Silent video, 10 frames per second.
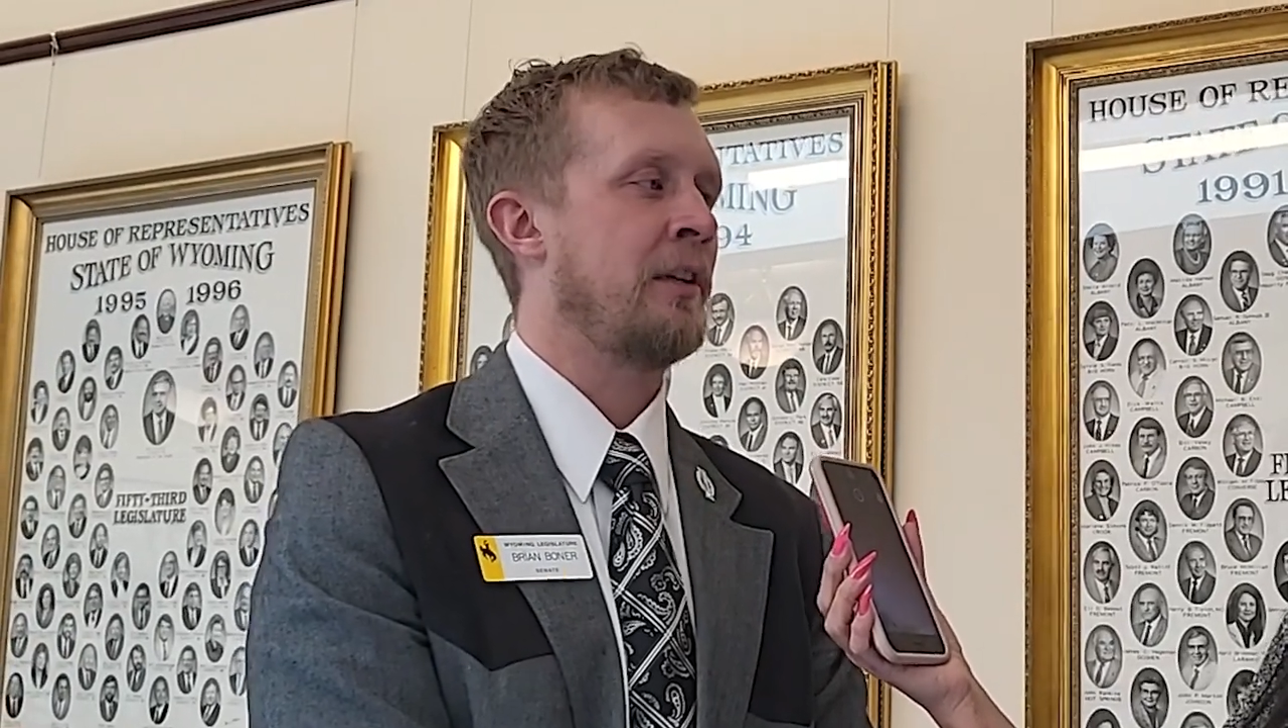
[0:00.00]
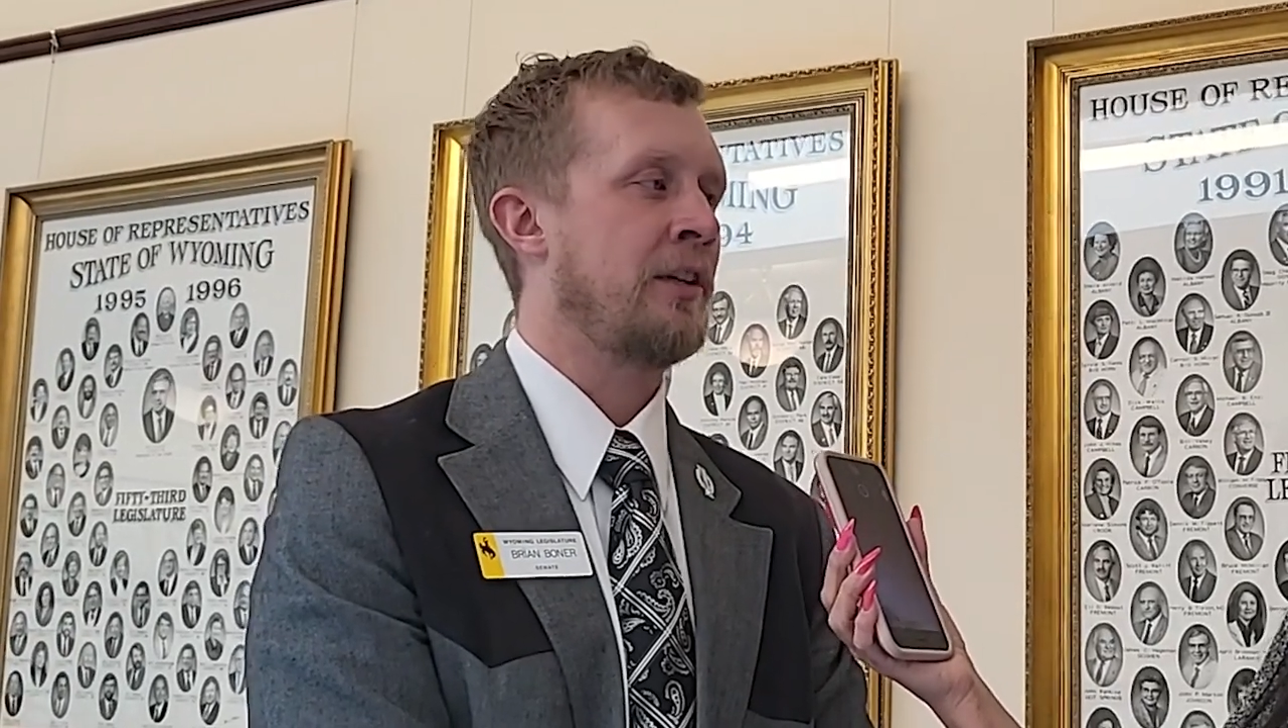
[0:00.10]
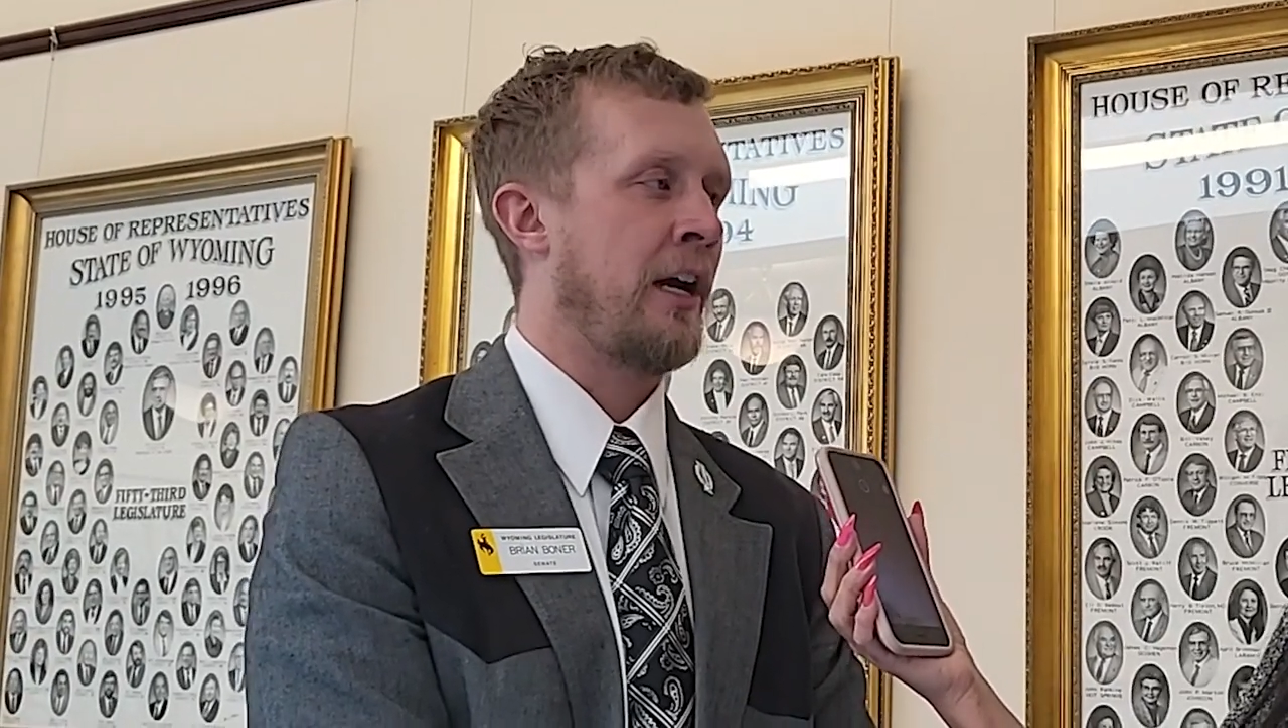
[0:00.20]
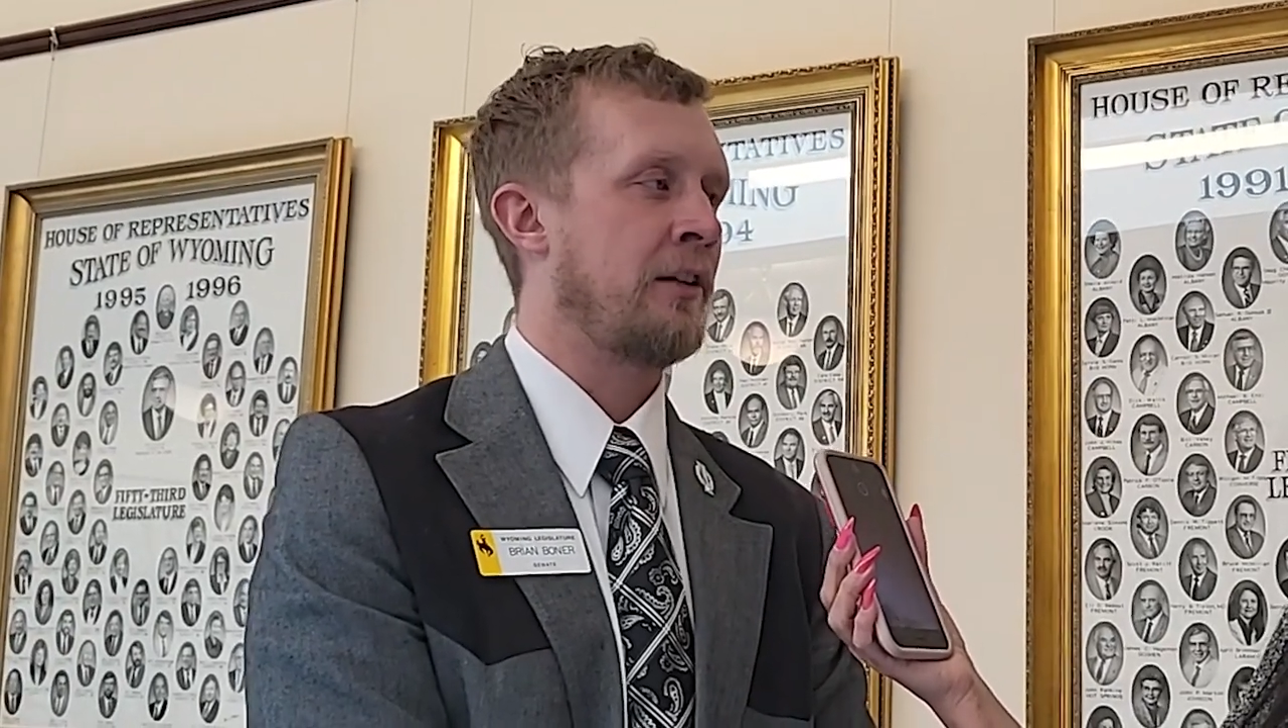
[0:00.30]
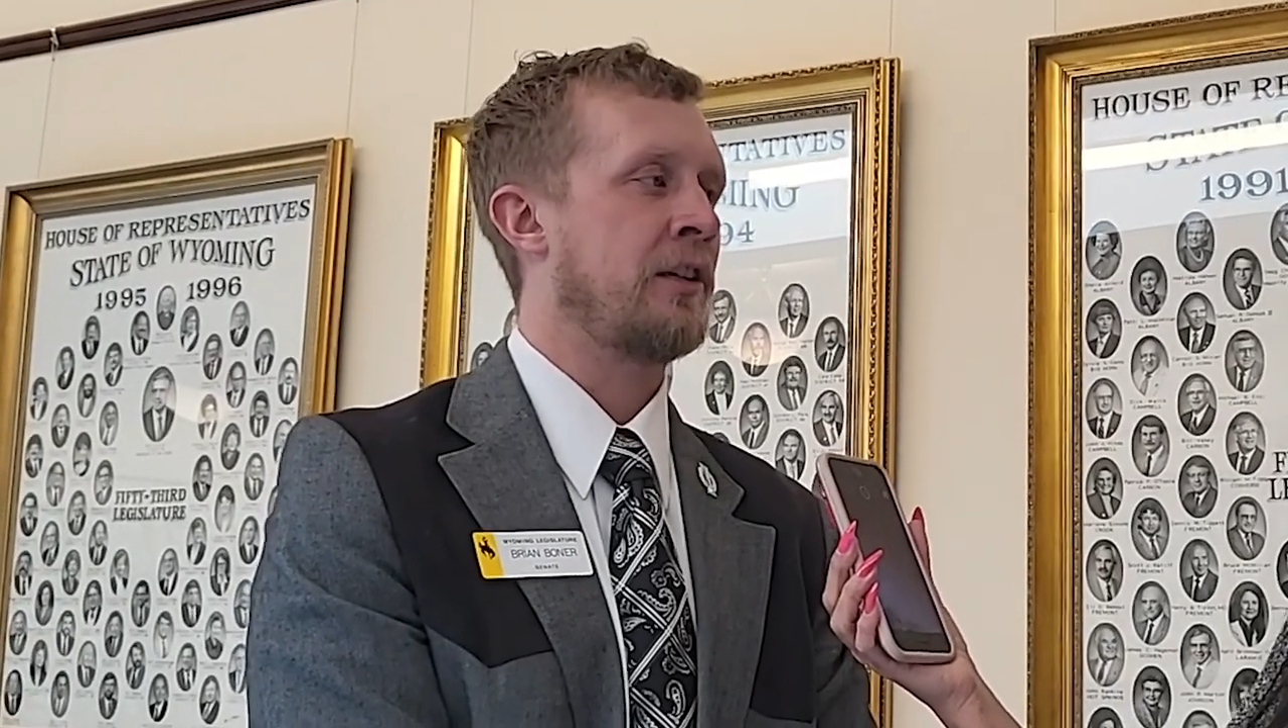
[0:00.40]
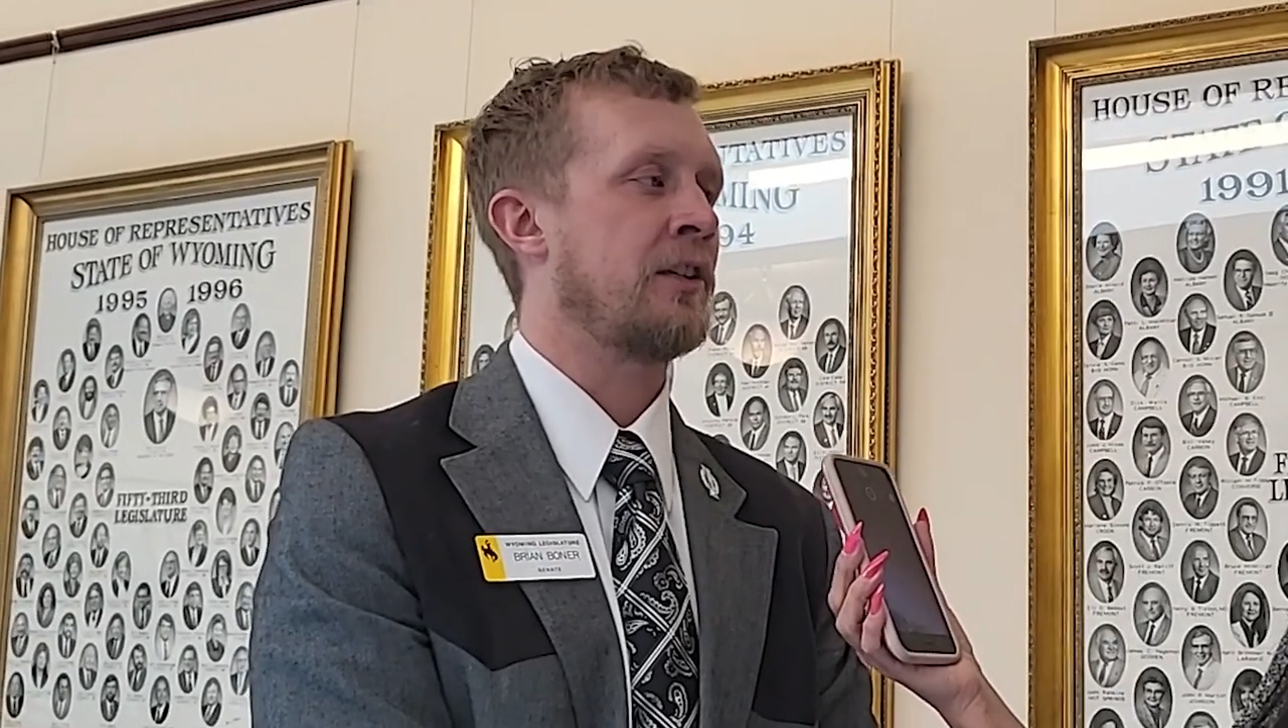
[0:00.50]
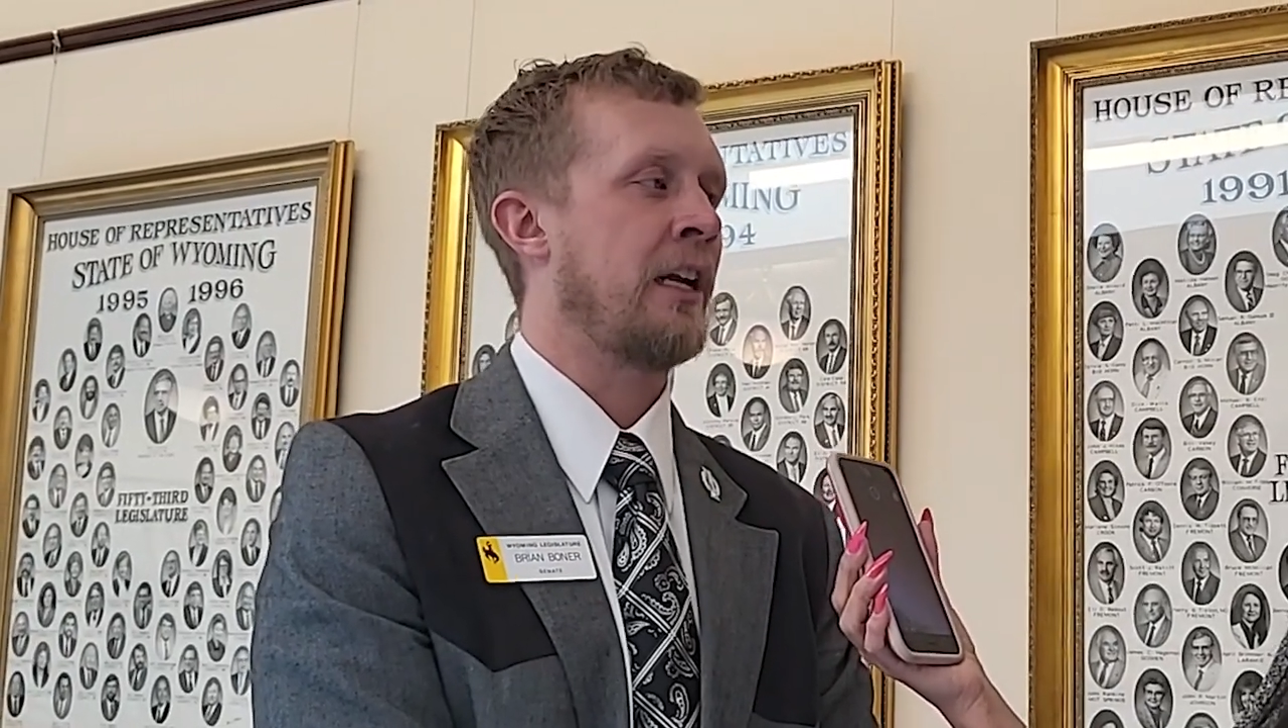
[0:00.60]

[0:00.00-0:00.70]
the challenges